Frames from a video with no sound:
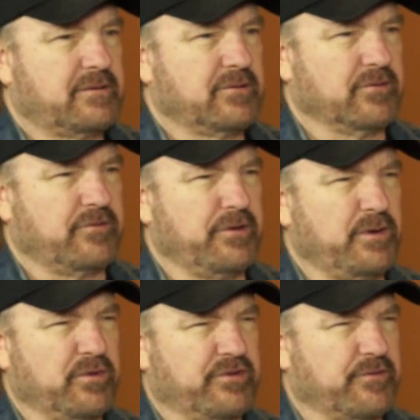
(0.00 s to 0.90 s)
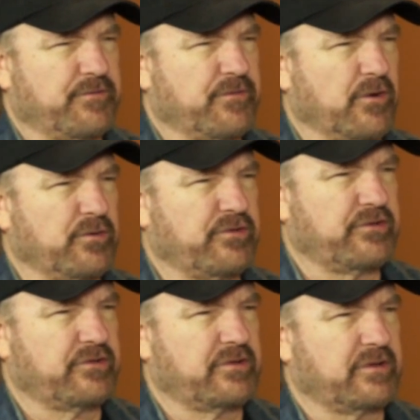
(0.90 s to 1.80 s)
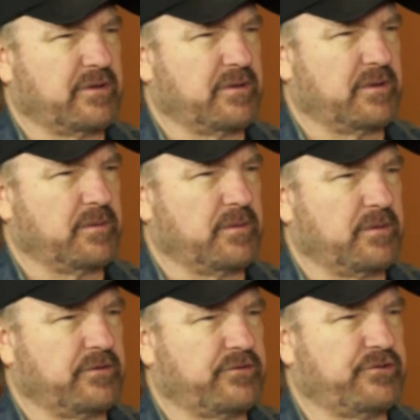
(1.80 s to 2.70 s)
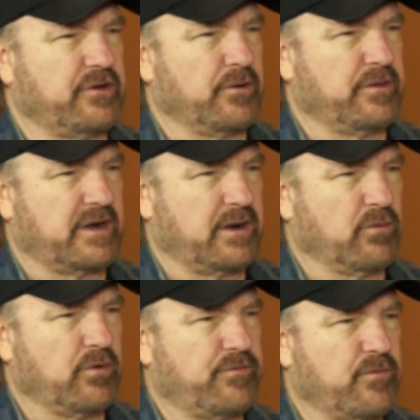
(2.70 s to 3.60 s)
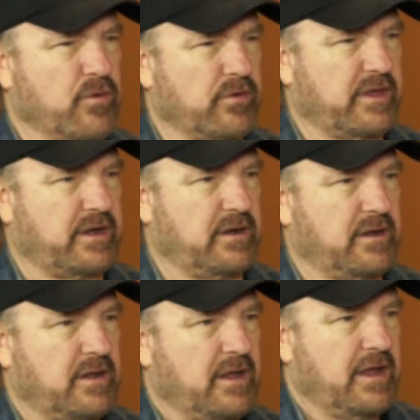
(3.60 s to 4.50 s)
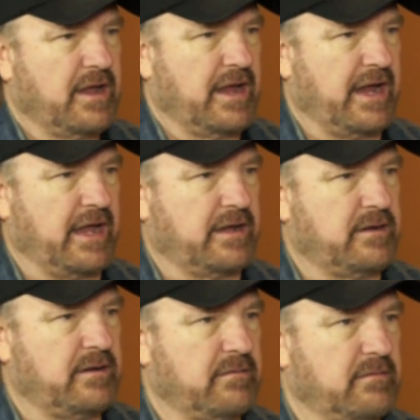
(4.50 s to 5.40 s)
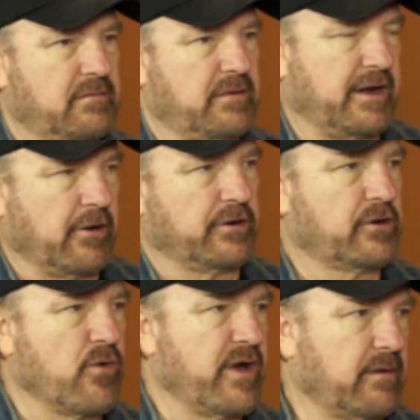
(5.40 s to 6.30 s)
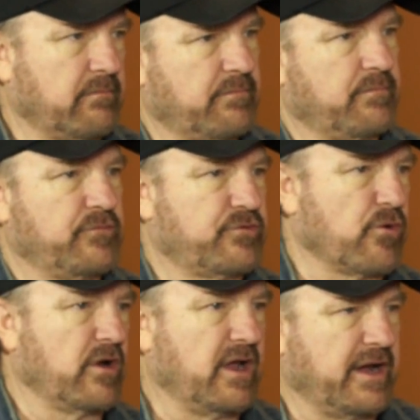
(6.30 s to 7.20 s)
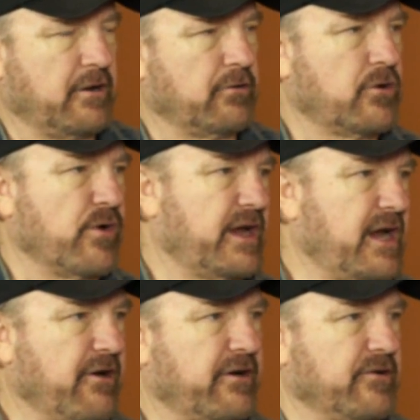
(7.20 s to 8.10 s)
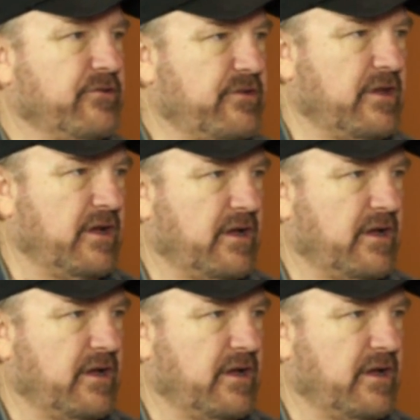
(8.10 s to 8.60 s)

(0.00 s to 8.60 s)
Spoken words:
Tour of Duty was the first show that I wrote for that had an ongoing storyline, ongoing characters.